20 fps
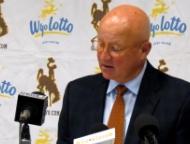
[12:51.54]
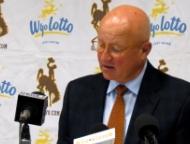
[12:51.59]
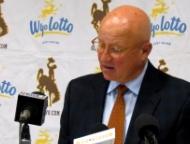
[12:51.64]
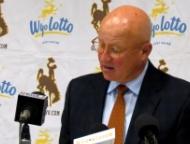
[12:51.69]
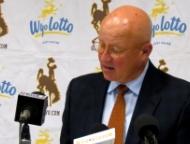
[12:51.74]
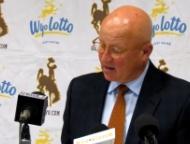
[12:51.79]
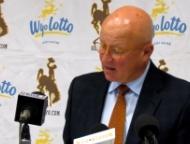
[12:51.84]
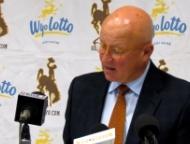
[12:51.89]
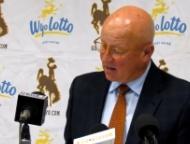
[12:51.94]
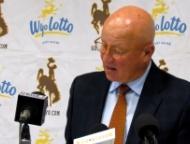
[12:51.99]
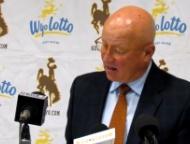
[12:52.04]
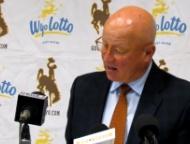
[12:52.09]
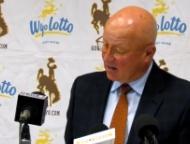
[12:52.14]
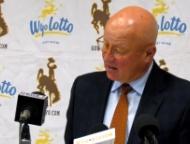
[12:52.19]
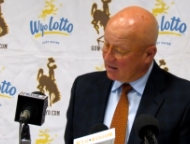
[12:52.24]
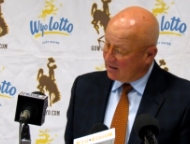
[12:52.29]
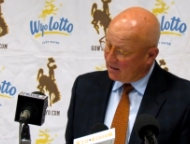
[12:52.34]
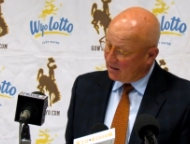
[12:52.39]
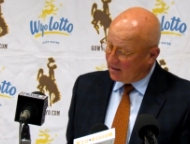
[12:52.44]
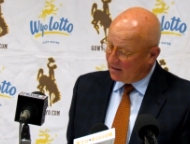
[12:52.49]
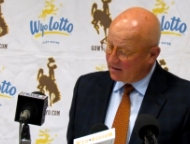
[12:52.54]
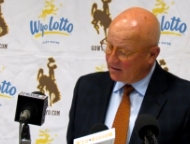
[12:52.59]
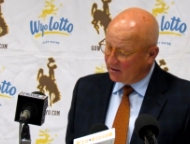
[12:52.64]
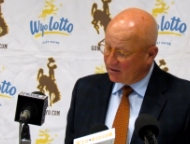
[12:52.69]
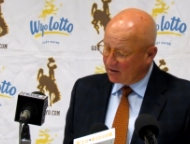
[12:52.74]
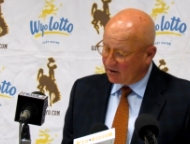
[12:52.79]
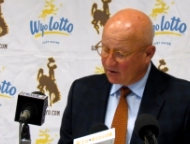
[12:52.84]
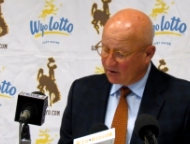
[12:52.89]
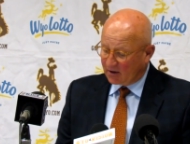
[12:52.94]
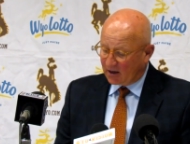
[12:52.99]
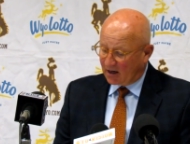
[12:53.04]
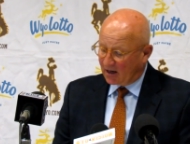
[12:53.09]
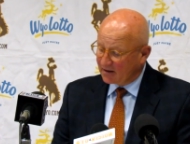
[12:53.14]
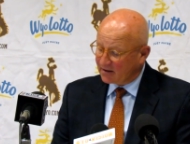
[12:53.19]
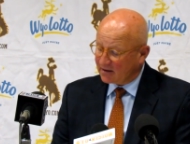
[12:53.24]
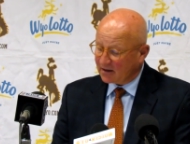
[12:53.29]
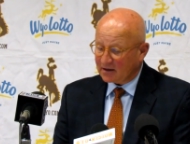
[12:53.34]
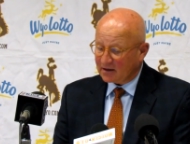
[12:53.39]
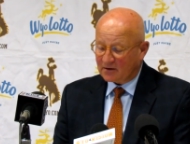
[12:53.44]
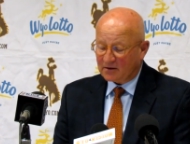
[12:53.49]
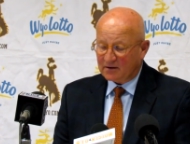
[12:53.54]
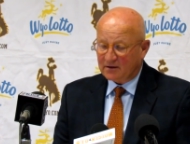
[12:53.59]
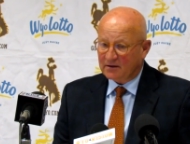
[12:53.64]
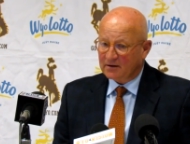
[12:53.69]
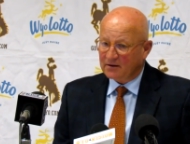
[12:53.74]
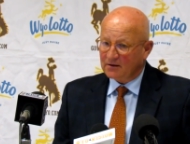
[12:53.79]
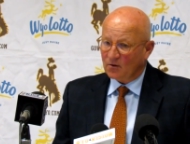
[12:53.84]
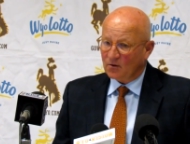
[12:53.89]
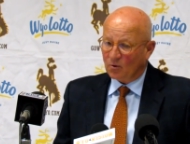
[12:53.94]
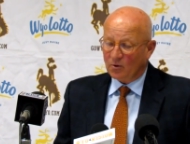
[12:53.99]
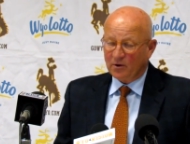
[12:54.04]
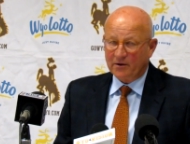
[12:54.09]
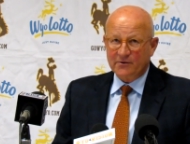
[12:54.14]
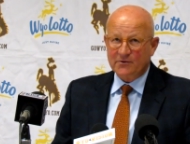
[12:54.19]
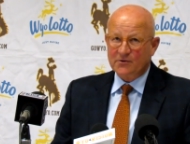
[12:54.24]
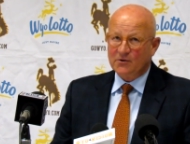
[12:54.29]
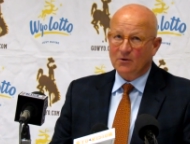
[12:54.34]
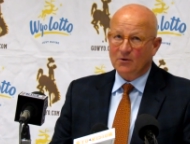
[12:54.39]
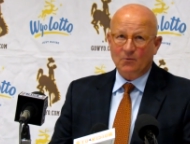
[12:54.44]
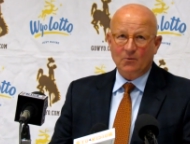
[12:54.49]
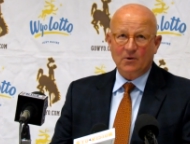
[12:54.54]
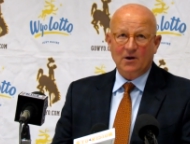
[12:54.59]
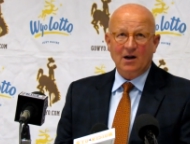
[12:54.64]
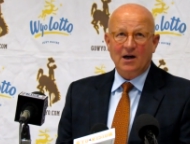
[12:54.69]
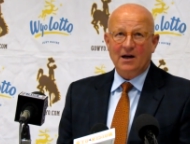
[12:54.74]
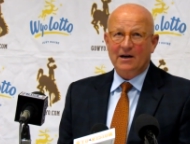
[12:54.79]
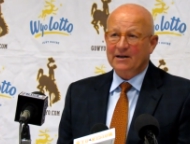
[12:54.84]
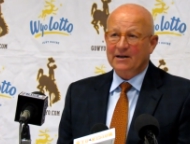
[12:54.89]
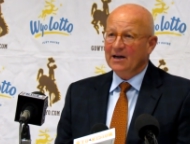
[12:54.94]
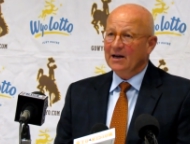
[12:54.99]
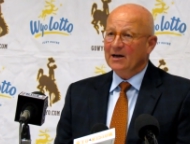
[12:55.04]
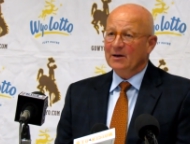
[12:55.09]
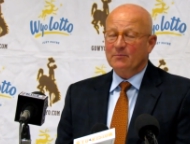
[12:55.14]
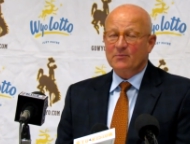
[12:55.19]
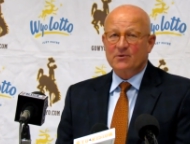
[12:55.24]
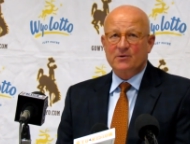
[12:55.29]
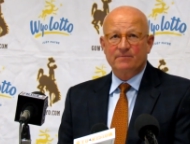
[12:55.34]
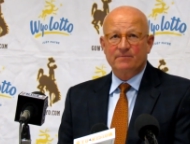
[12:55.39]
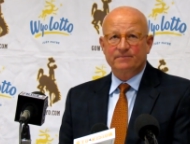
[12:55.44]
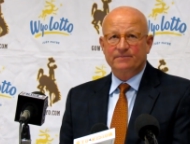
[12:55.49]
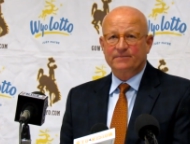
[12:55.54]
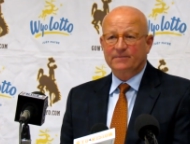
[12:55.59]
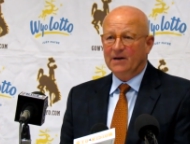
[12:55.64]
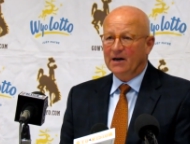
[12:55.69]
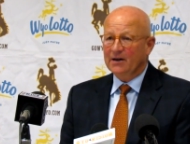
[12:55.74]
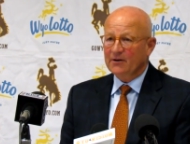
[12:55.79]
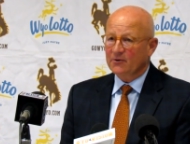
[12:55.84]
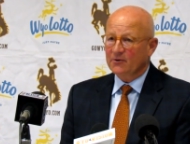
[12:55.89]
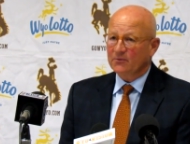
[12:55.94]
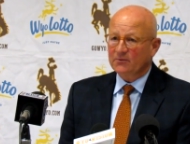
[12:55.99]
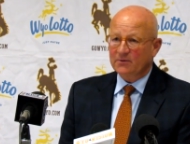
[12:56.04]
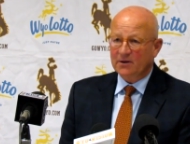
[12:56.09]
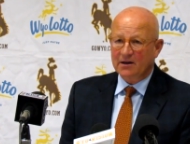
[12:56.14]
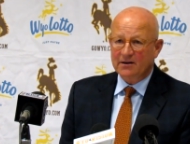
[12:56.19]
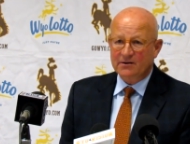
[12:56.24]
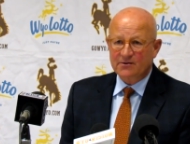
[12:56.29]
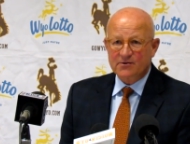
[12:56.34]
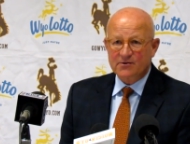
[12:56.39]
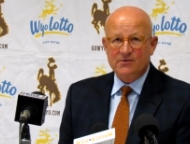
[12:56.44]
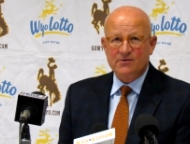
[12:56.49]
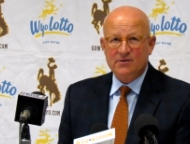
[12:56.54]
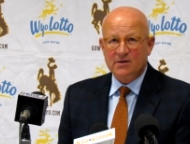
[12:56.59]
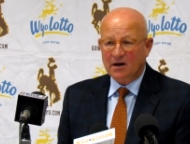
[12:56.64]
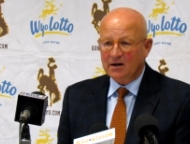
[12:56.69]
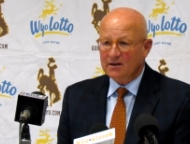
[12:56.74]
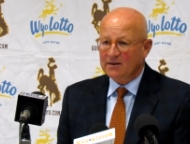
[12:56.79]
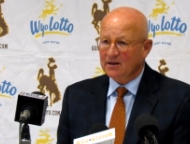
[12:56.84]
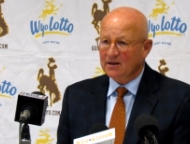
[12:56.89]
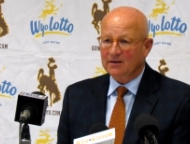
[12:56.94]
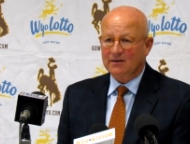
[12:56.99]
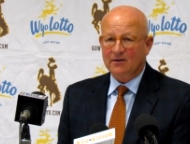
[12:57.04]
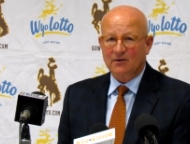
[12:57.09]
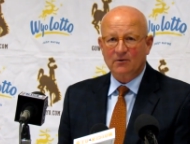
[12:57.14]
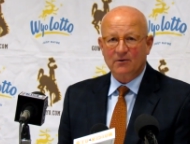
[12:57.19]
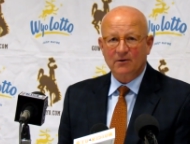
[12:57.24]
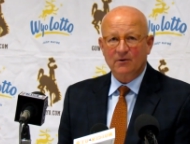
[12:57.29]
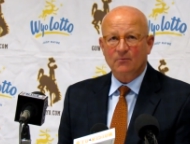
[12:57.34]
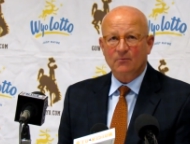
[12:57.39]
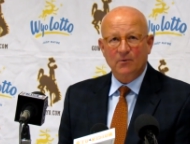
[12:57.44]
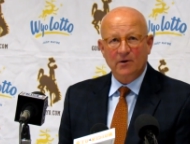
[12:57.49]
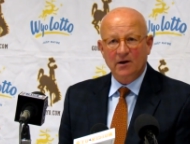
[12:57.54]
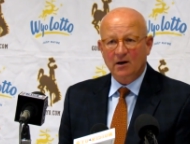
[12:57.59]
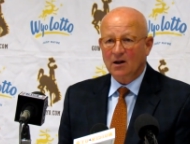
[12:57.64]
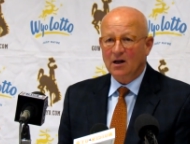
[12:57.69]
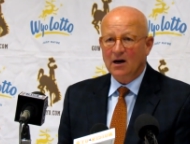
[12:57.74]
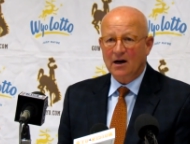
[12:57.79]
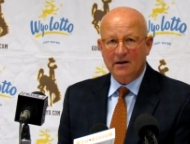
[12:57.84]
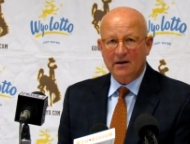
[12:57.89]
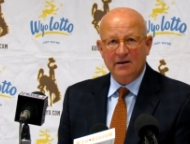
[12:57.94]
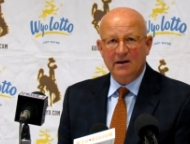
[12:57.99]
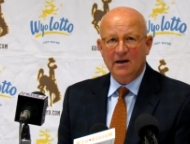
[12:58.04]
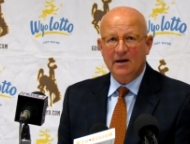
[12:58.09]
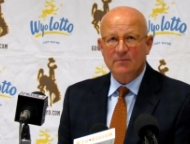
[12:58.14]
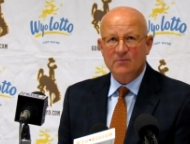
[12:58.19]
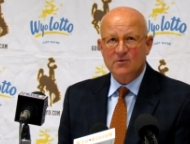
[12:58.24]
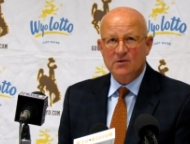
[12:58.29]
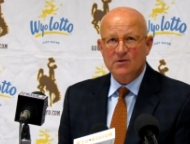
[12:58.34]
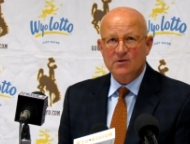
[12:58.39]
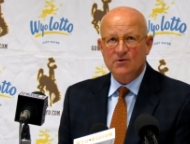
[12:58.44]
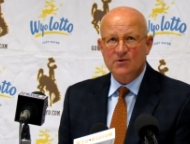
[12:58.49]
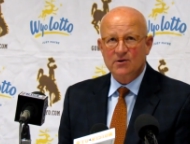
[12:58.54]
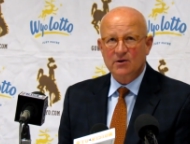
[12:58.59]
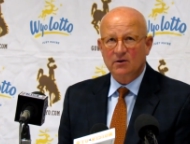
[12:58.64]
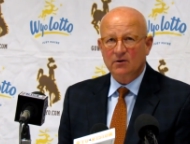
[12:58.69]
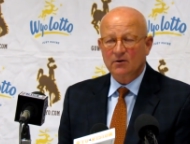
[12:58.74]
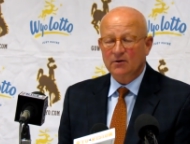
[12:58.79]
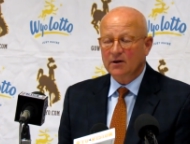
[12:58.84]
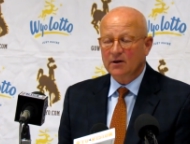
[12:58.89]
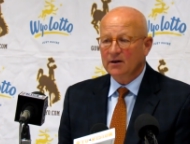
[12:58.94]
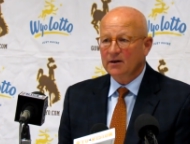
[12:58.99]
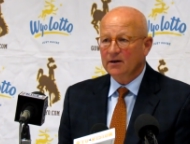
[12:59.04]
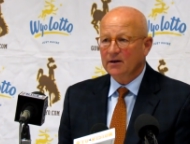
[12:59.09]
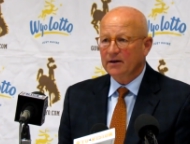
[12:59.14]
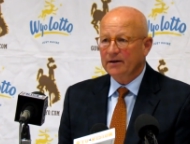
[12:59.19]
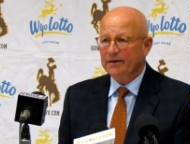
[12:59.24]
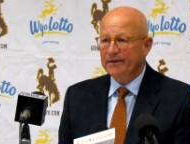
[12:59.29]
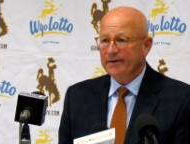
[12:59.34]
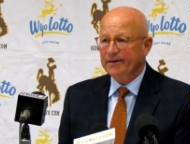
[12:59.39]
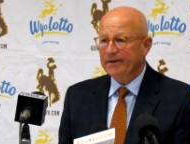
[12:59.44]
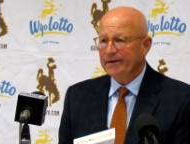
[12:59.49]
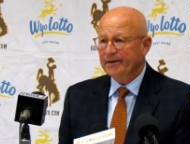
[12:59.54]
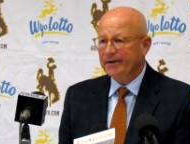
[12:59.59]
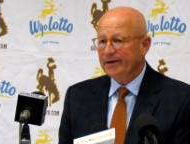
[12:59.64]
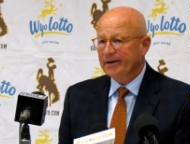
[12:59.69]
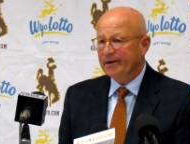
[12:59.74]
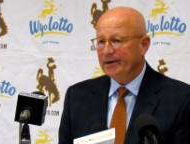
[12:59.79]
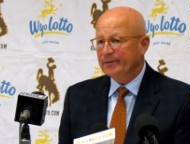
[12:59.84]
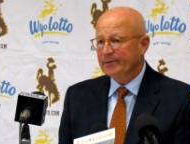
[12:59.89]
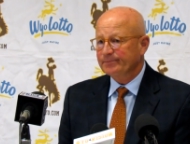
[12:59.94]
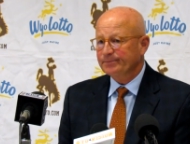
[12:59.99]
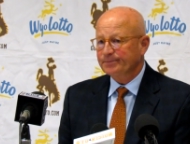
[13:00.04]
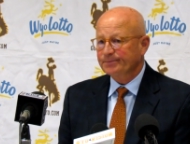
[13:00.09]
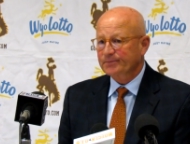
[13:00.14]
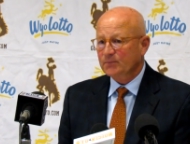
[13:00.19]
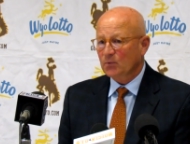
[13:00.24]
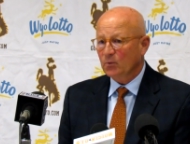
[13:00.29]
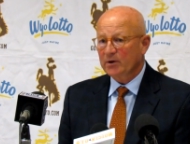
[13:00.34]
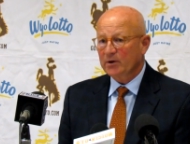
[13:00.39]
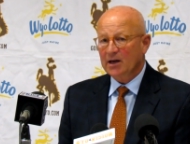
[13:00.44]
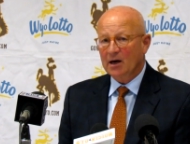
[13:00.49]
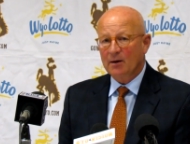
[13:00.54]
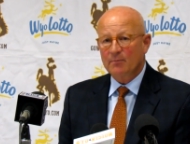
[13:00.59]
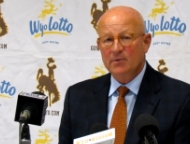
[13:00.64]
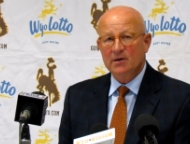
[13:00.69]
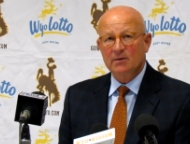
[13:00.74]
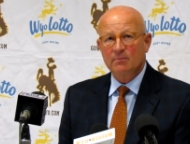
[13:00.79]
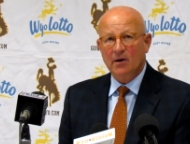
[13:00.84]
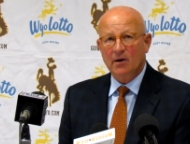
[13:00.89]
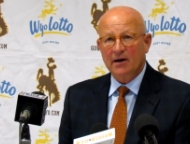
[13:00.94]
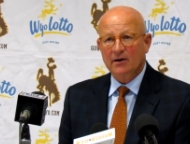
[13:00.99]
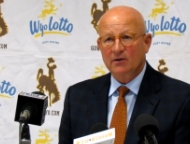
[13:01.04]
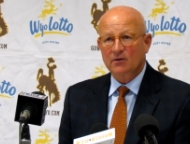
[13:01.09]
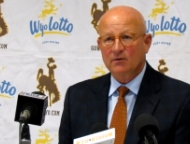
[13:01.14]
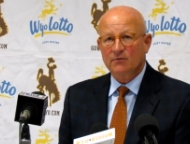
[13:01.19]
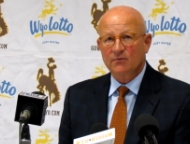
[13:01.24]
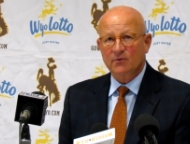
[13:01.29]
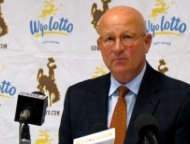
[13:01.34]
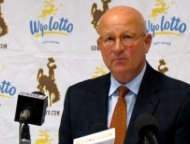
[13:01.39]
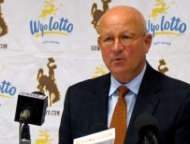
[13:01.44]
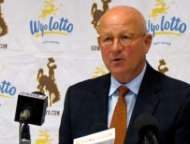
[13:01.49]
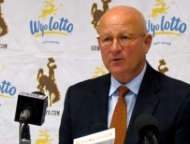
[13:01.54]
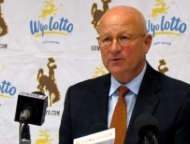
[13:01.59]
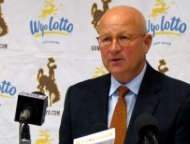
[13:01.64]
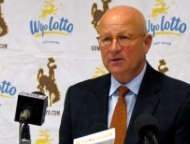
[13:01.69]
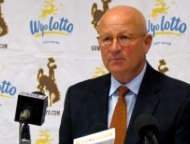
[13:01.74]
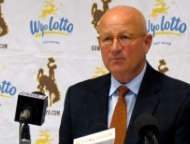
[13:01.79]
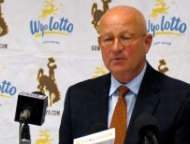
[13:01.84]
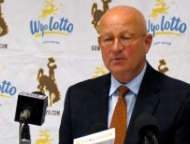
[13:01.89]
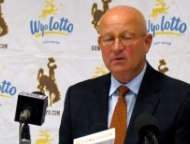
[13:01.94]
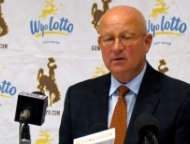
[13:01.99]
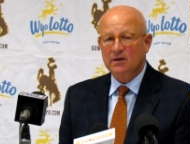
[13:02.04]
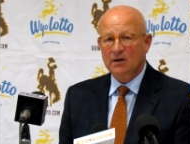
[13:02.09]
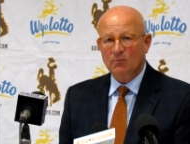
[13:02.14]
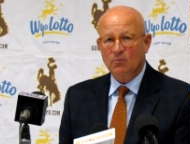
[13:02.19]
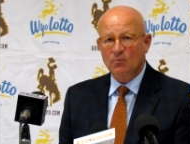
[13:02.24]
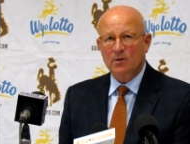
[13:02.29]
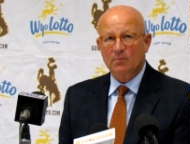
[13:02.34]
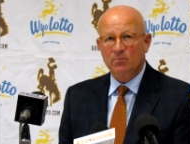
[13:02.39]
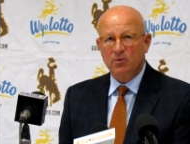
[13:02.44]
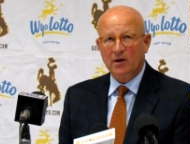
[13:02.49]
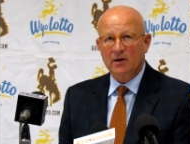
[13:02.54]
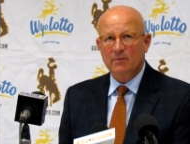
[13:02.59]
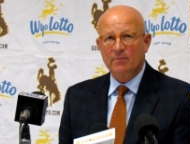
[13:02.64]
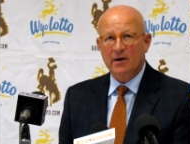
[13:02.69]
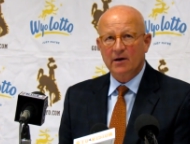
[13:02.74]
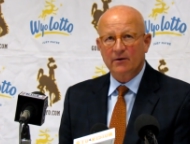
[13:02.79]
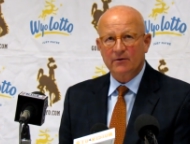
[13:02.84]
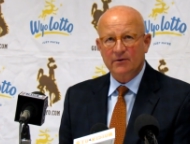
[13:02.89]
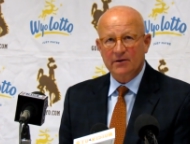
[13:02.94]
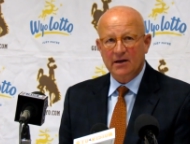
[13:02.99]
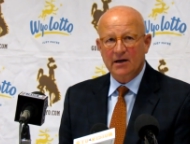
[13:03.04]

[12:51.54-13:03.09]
I think Oregon's going to win a lot of games. I do. I think they're going to win a lot of games this year. And we got beat by a good football team. Can we play better?